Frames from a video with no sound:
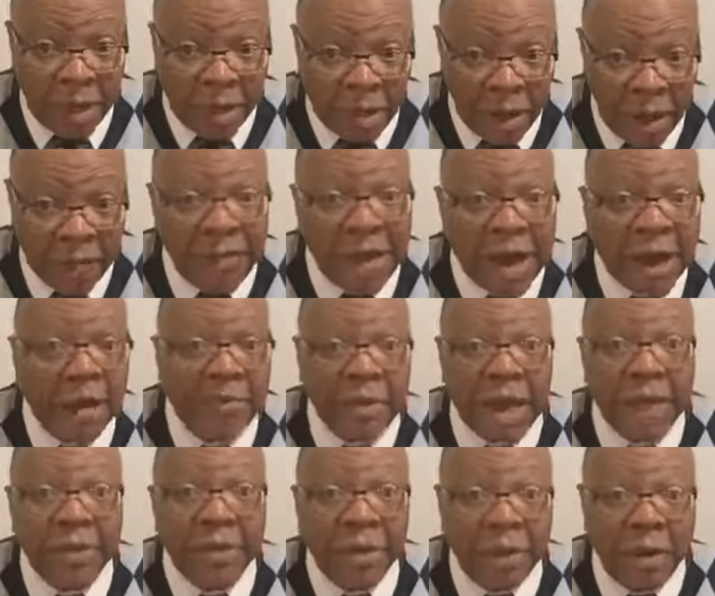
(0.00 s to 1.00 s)
If I
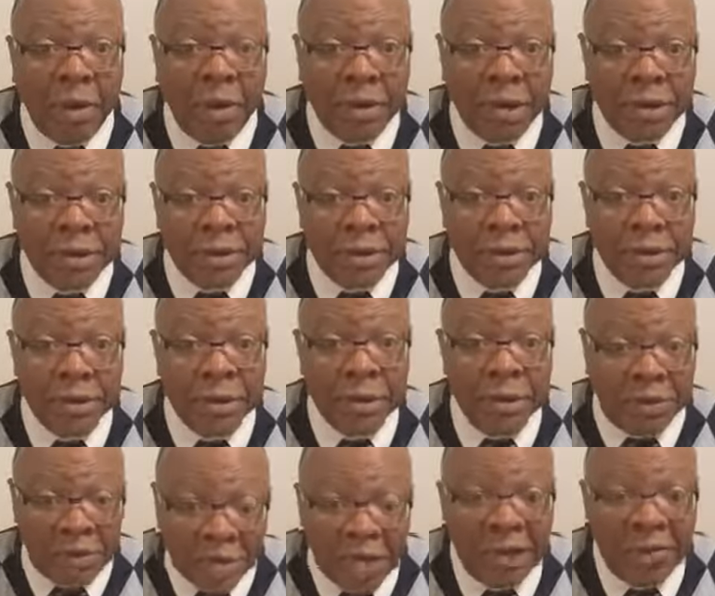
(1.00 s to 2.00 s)
command the locusts
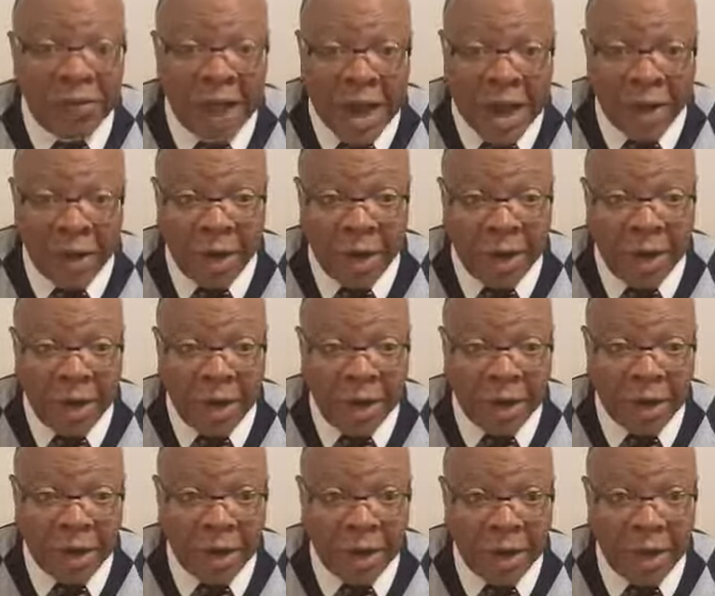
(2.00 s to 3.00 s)
to devour the land.
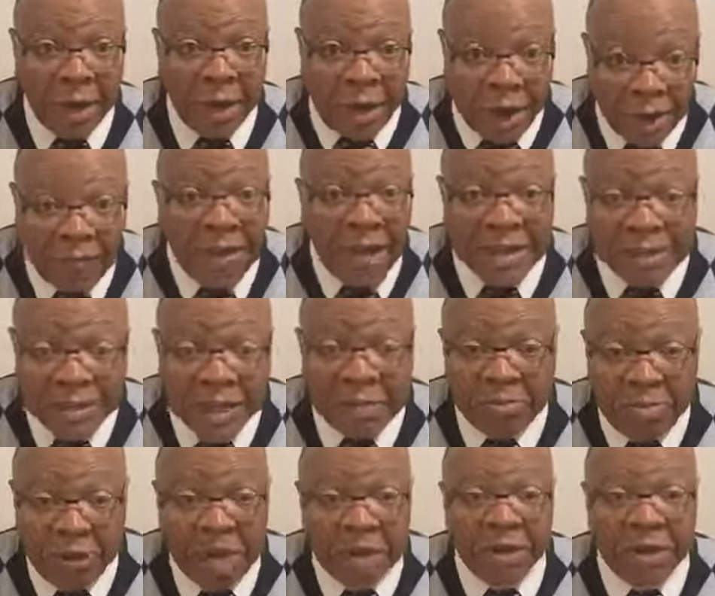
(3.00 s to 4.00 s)
If I send
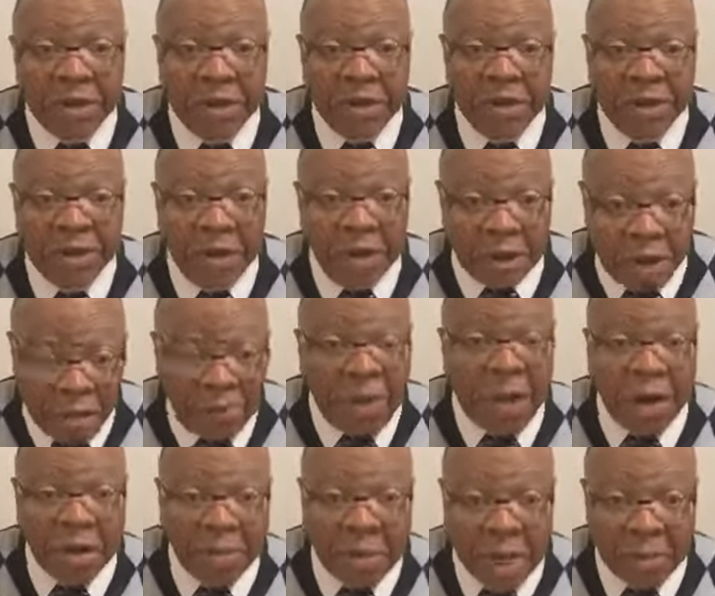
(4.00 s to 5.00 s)
pestilence
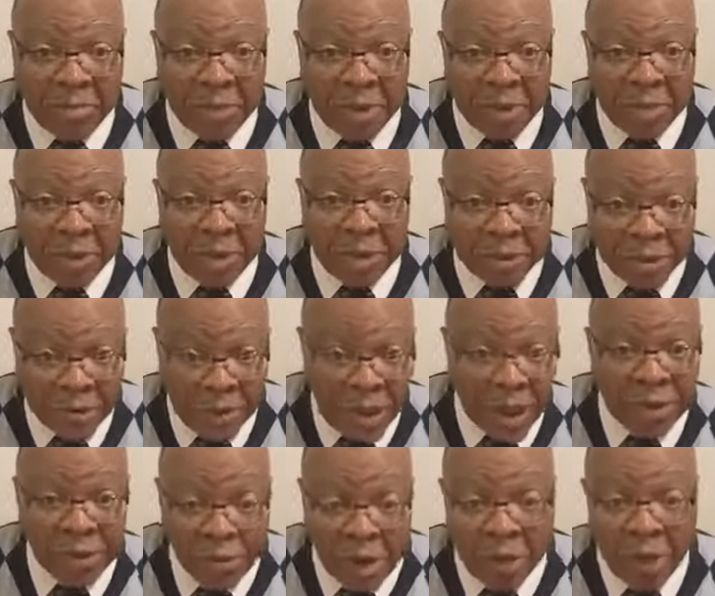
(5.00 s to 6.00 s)
among my people. See,
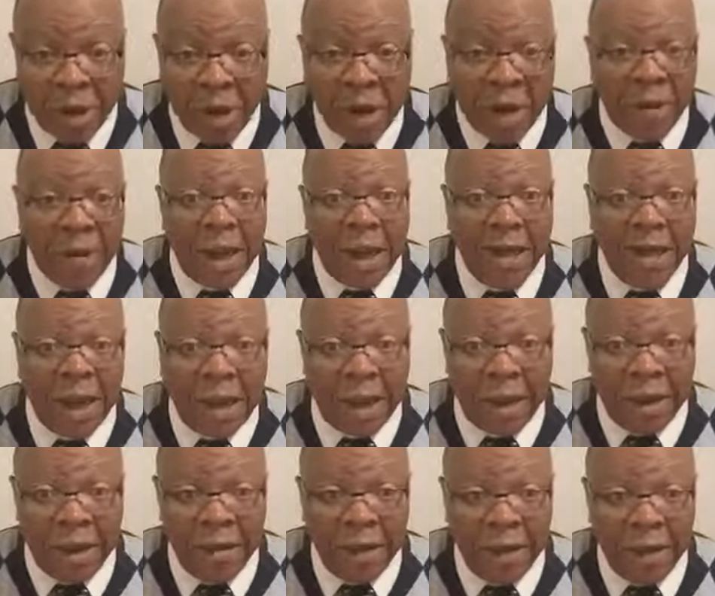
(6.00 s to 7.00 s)
that's where we are right
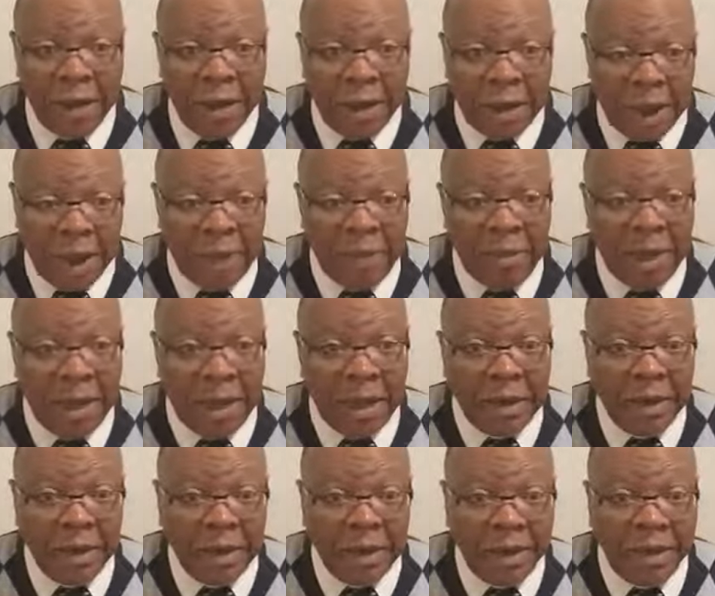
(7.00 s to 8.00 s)
now.
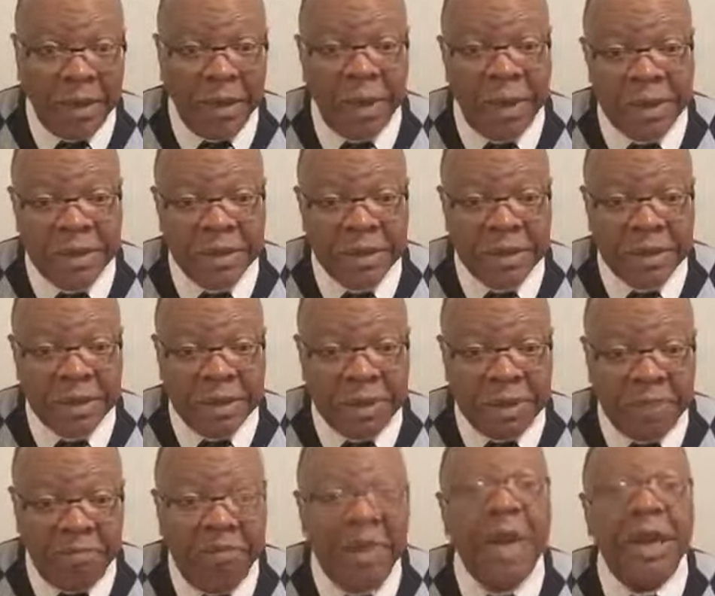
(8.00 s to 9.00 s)
Amen. This
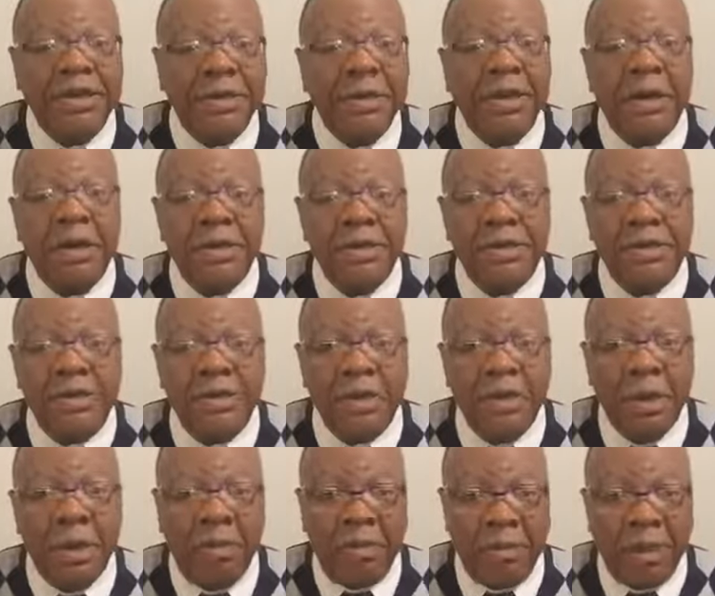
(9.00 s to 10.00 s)
pestilence,
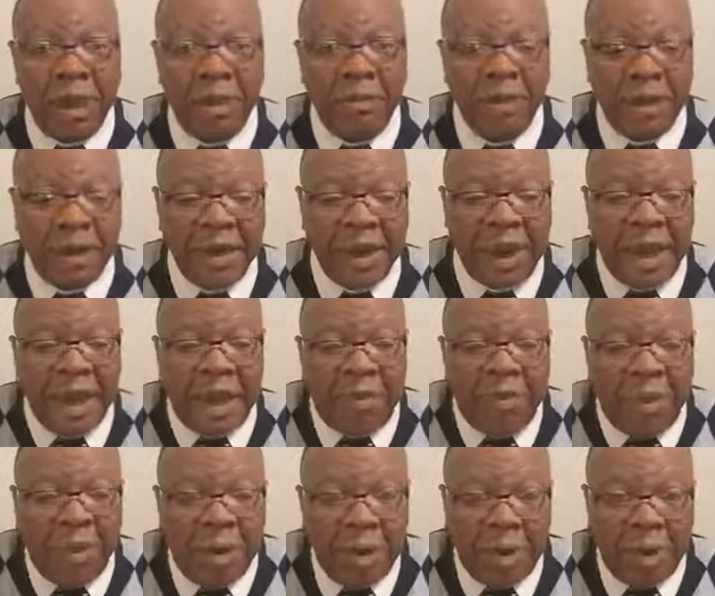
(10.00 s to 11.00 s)
whatever the
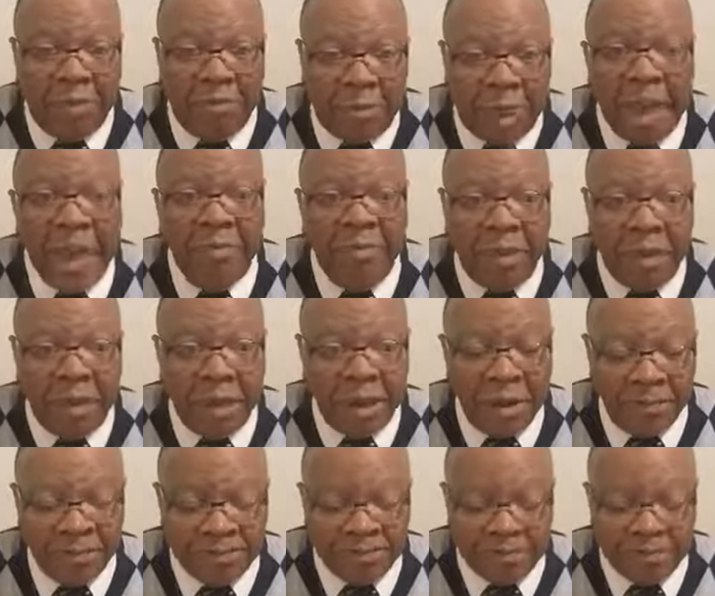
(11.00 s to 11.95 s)
name might be,